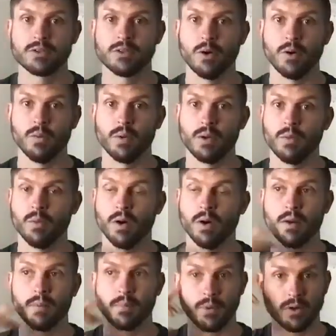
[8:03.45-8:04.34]
So we
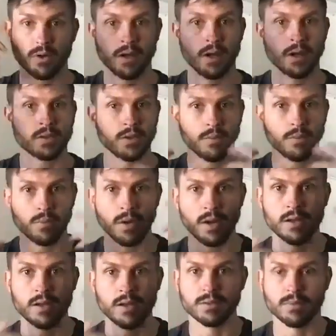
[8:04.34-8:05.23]
want to predict, our
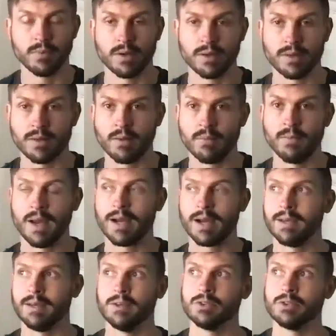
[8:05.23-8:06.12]
brain is a predicting
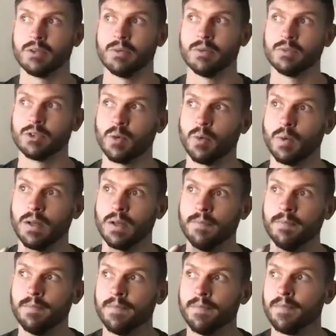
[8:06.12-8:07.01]
mechanism. So
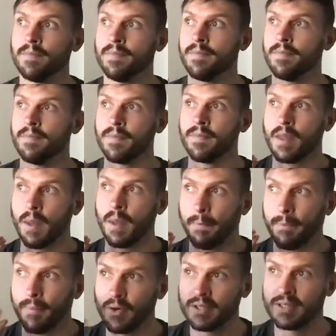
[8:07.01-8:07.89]
we
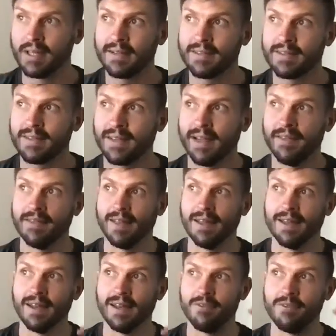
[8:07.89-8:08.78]
predict, and
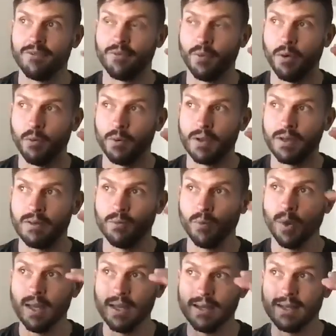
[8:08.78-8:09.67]
then if what we
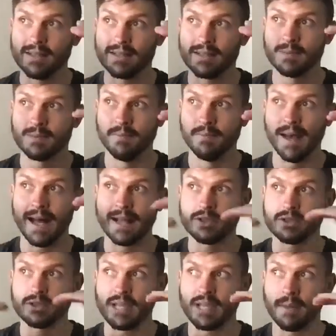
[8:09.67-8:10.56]
witness
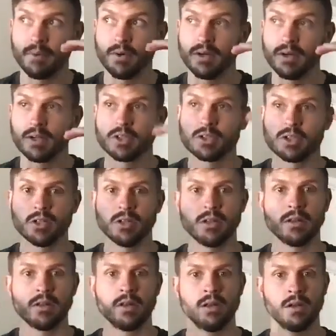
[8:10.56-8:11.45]
matches that
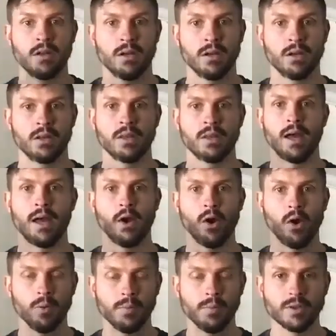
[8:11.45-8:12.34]
prediction, that
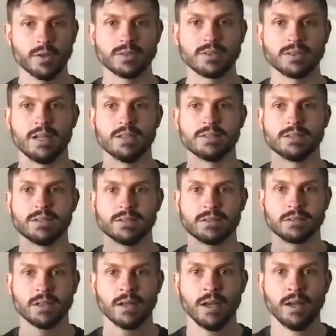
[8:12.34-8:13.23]

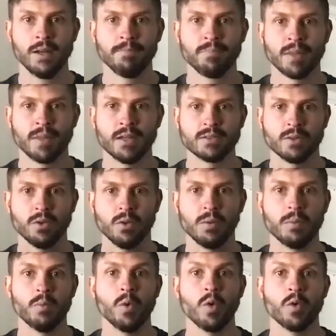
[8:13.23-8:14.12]
homeostasis is a little
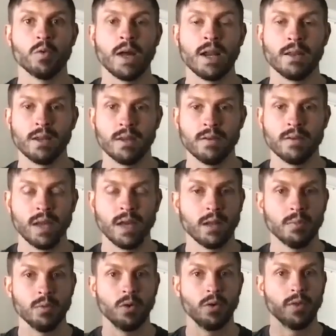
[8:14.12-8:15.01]
bit more readily
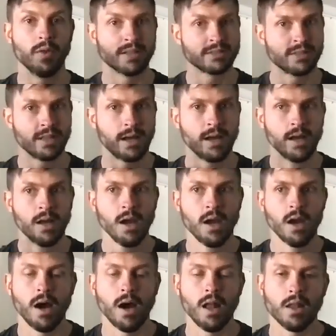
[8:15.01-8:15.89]
available. That's that
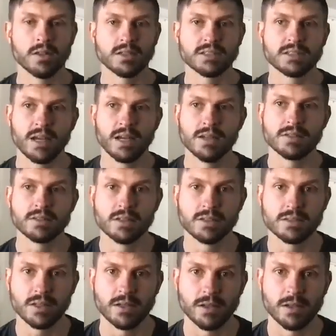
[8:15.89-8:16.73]
allostasis.